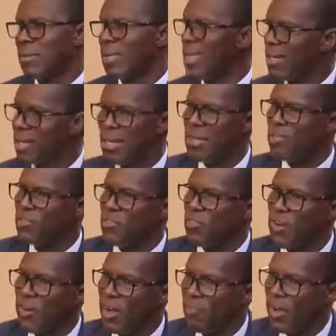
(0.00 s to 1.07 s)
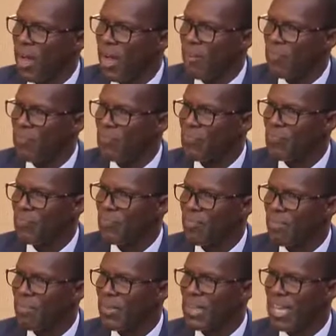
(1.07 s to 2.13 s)
it lives forever.
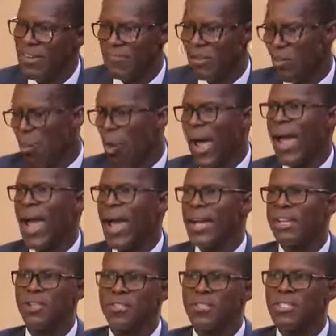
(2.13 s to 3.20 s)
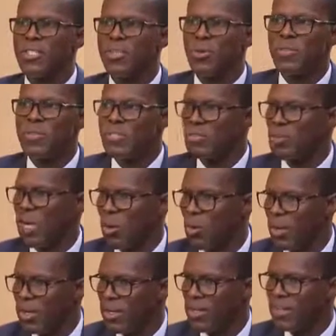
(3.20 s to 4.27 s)
Even where it doesn't do this
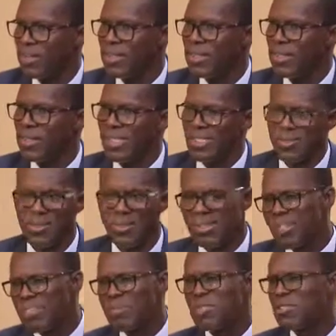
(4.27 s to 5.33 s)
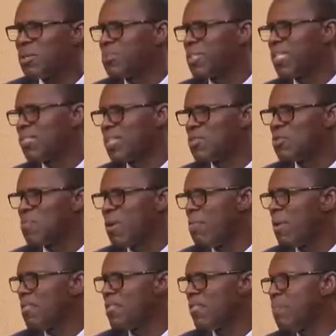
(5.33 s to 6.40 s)
regularly, it will just be subjected to
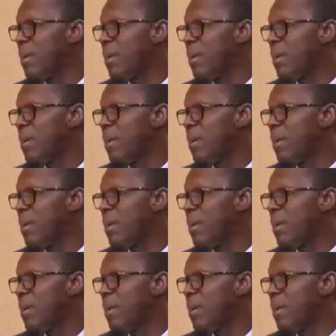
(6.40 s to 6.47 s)
payment of